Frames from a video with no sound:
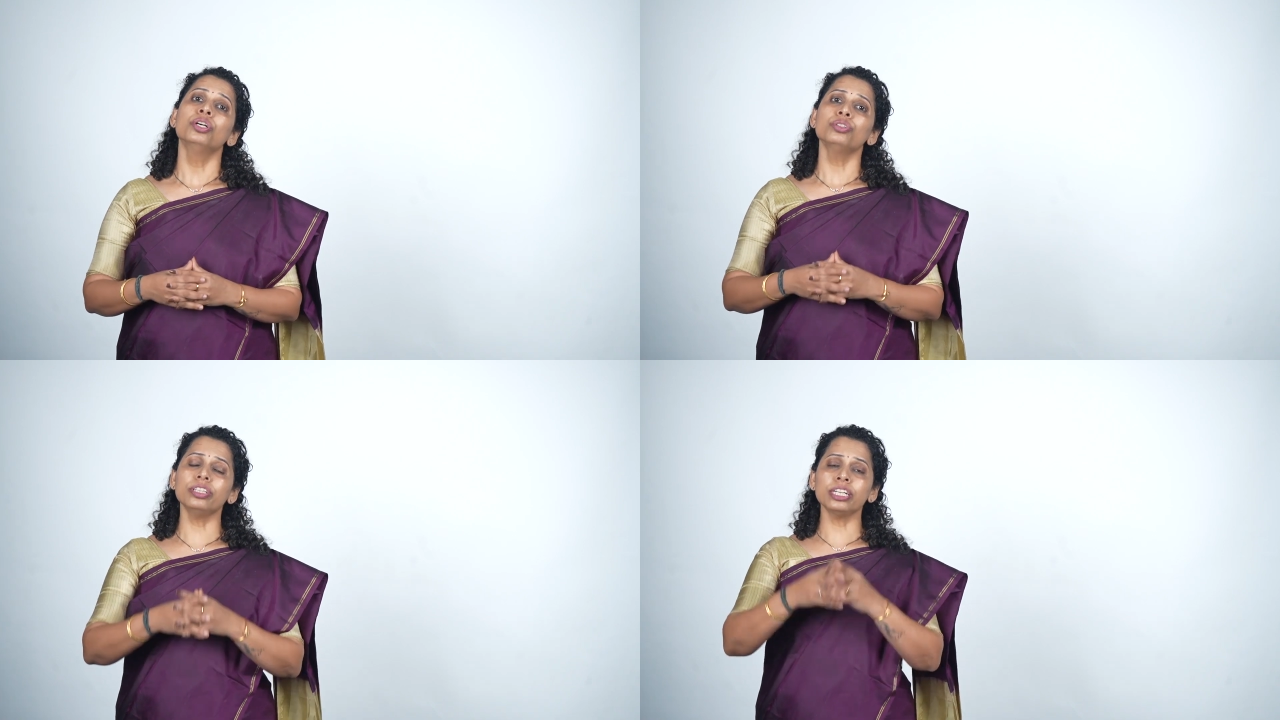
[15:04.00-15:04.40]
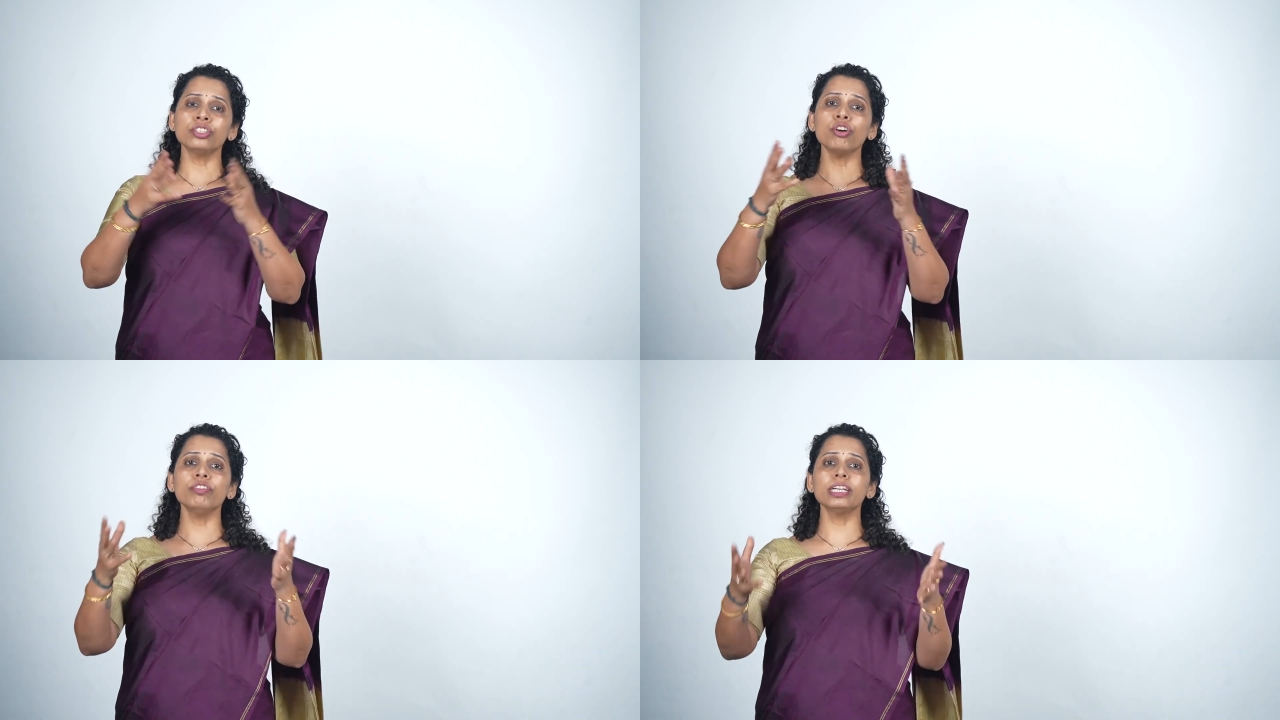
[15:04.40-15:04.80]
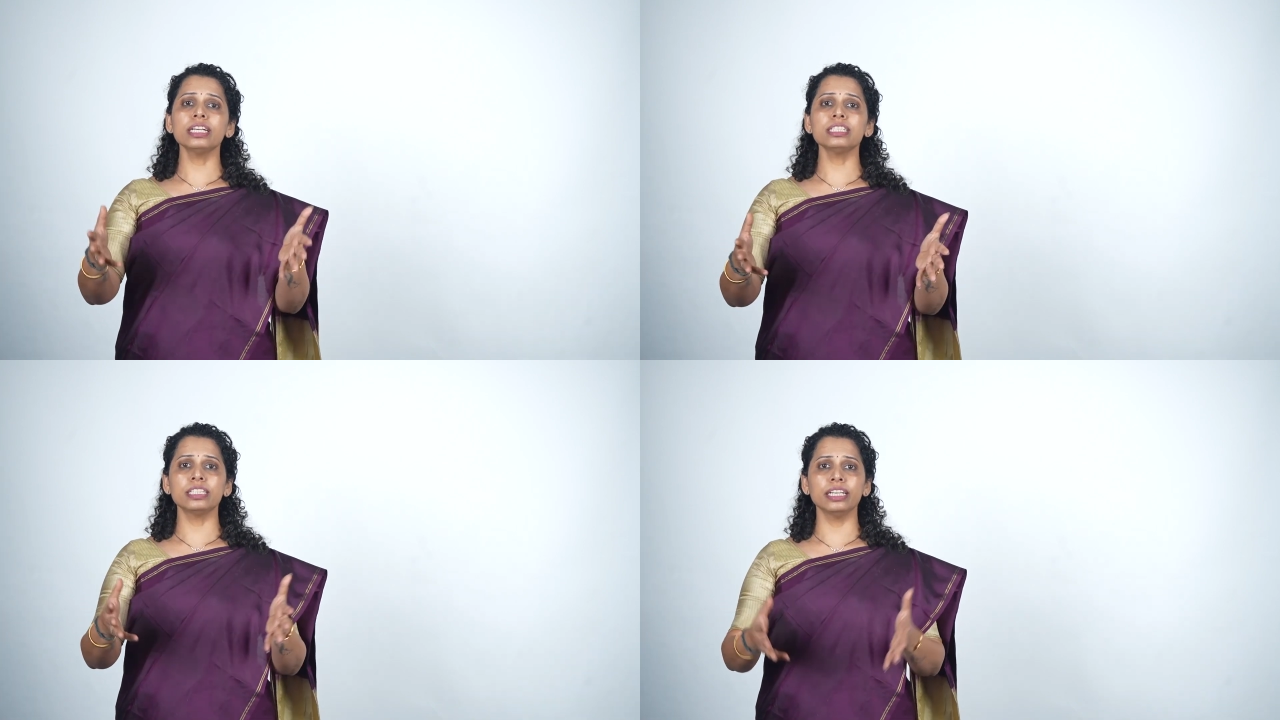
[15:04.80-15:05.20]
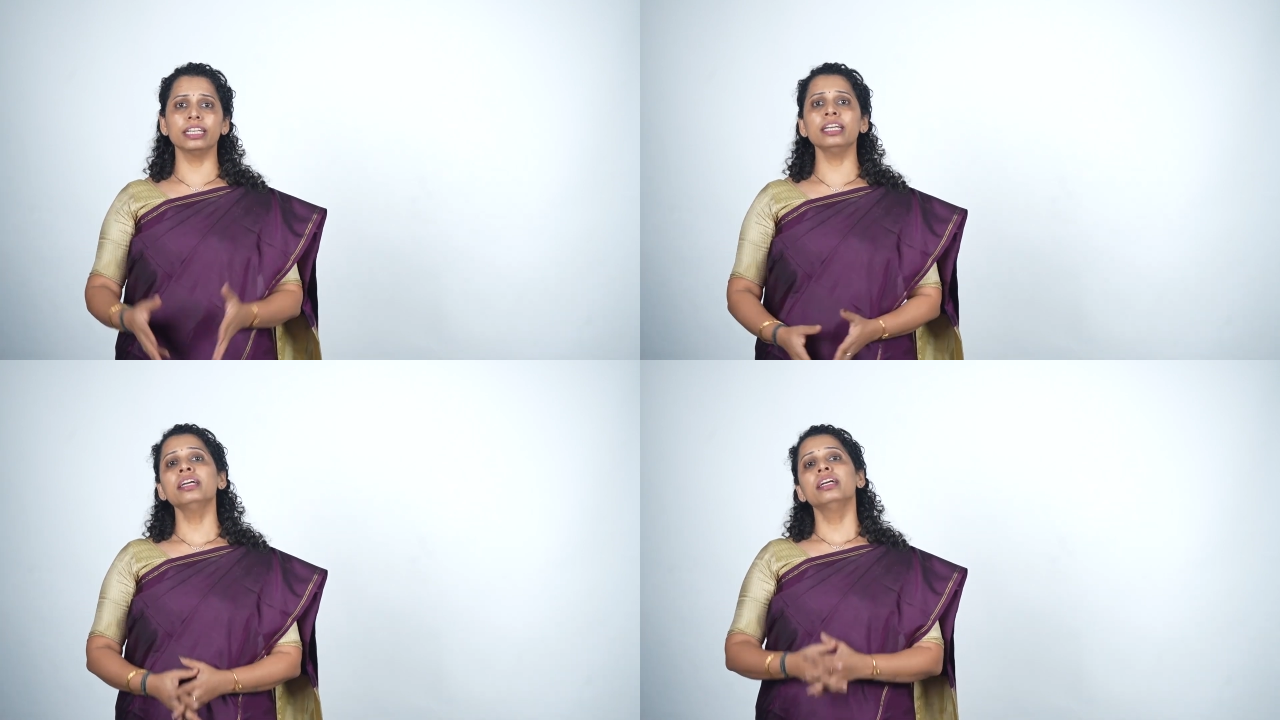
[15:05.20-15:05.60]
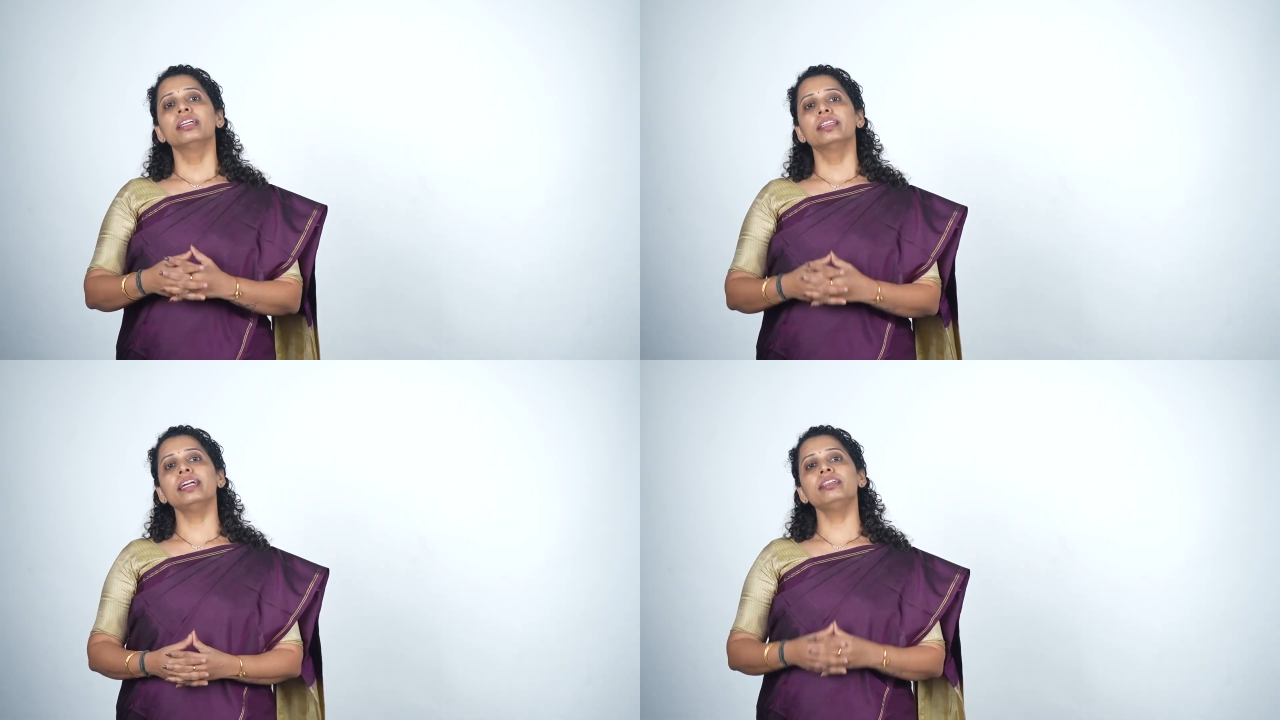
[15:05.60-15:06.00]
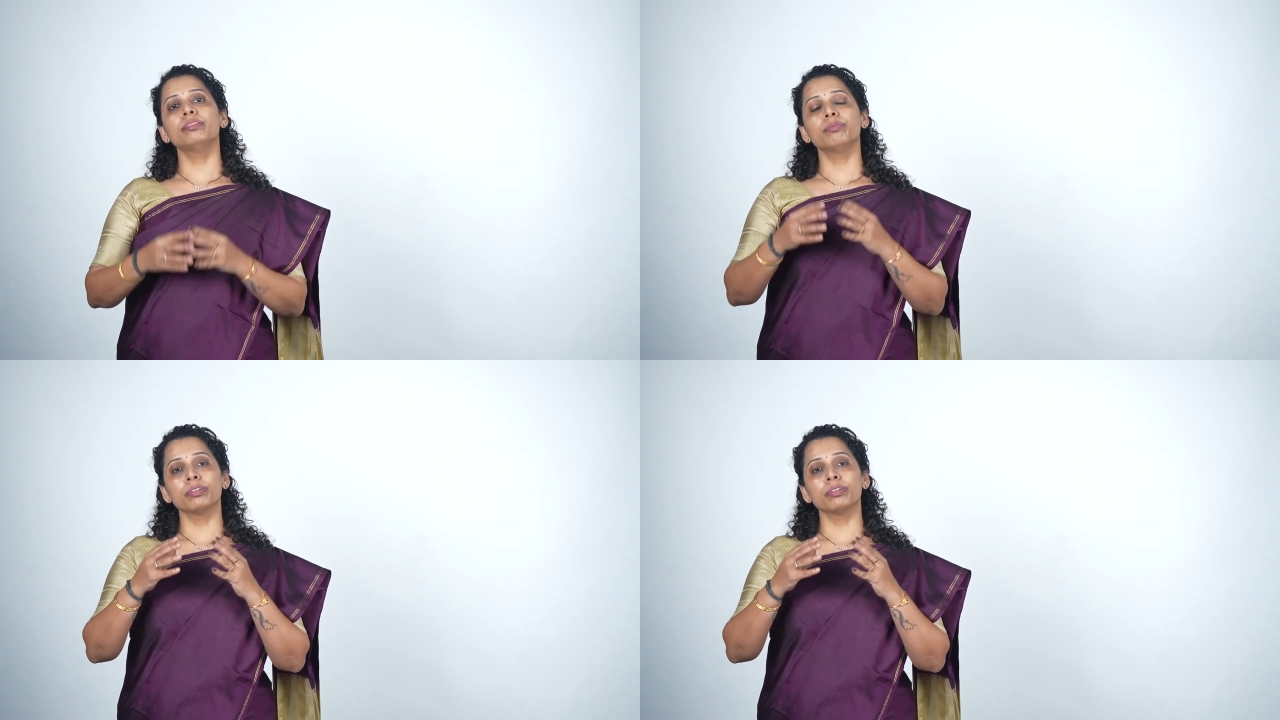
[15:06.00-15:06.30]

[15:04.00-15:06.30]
So, that is how we can see that